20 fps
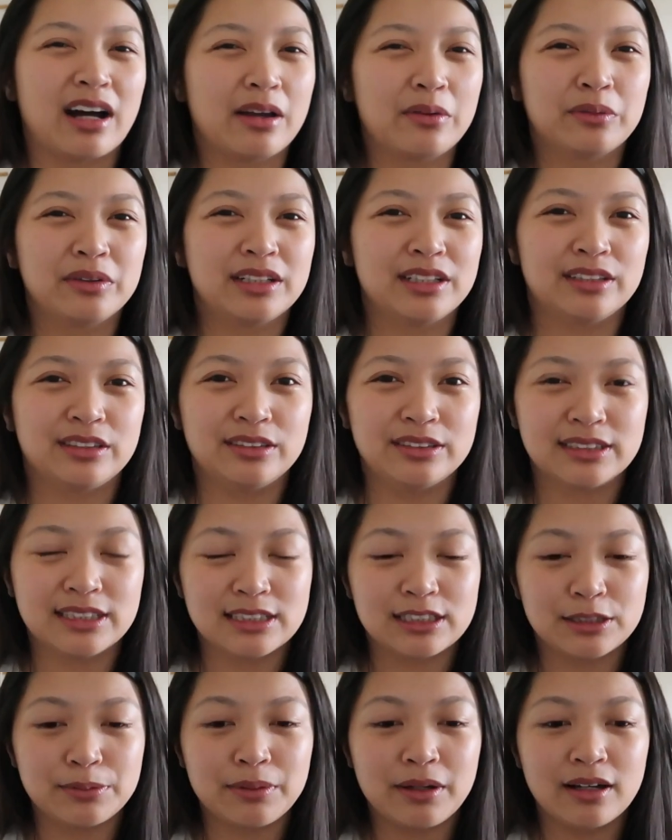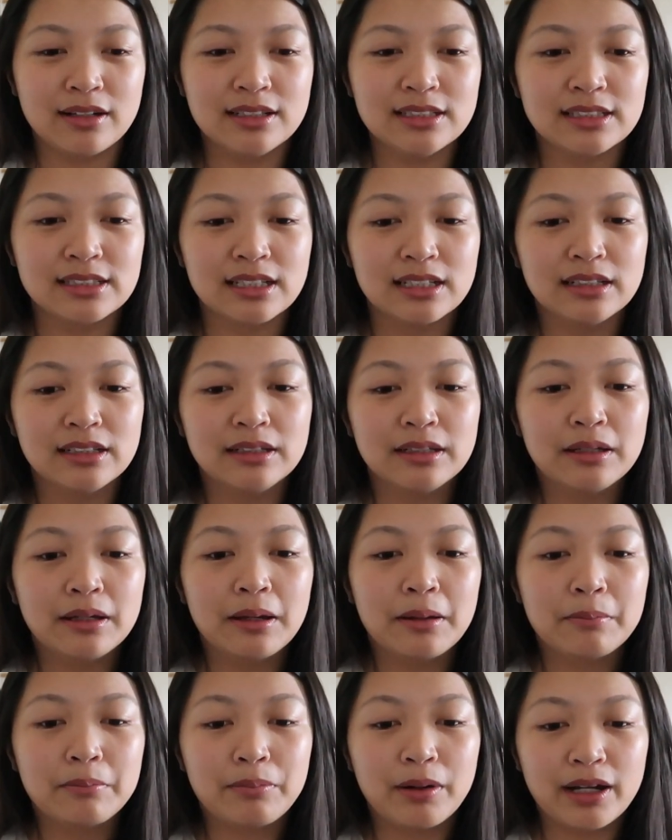I wouldn't use this, to be honest.
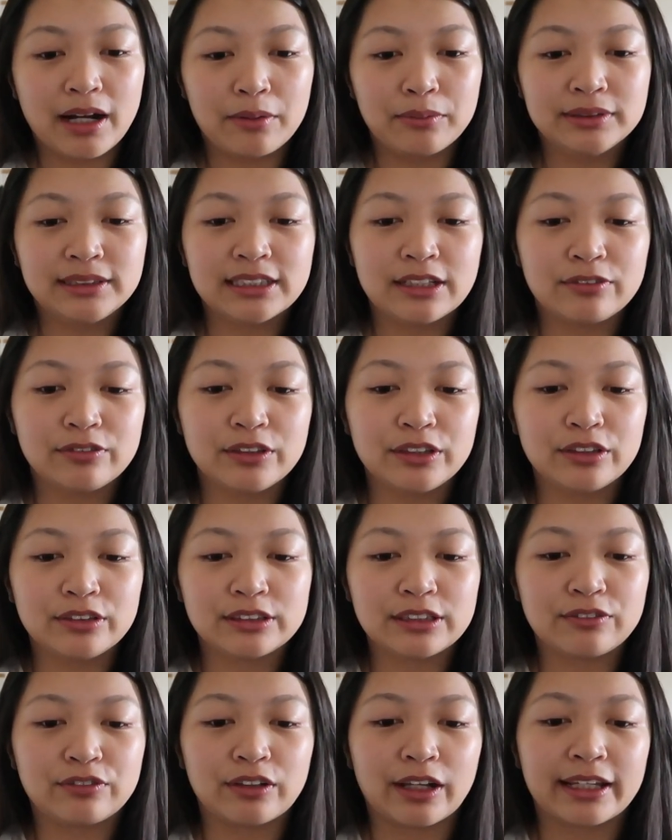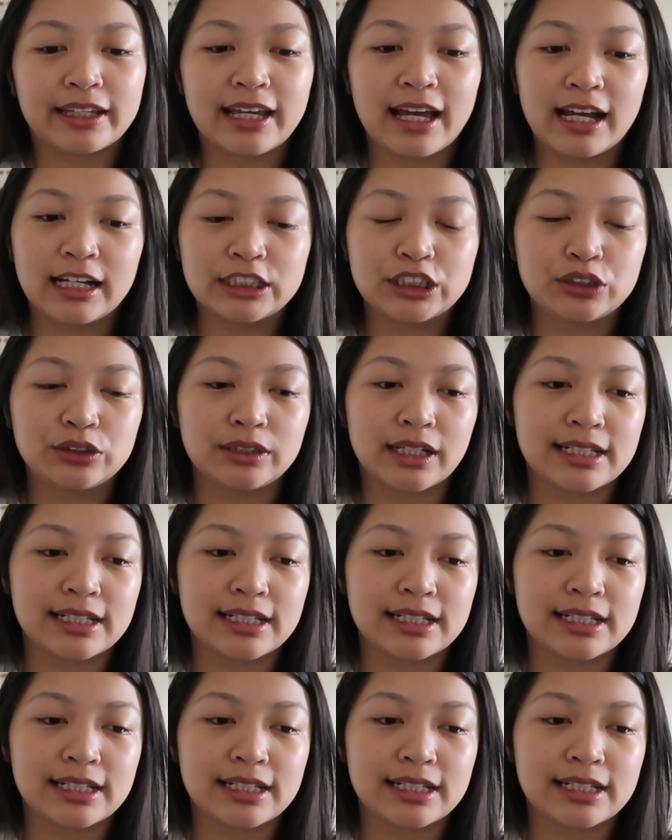But I would definitely use it for like casual,